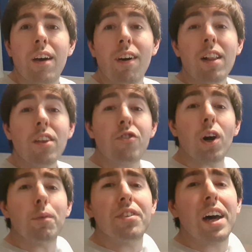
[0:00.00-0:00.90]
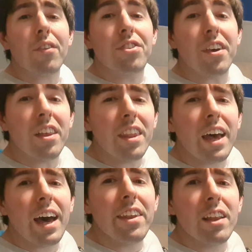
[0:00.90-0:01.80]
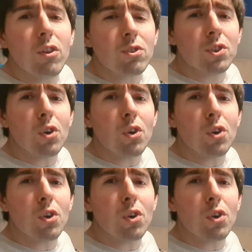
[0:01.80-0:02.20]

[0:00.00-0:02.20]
Well, the job is now done, and it looks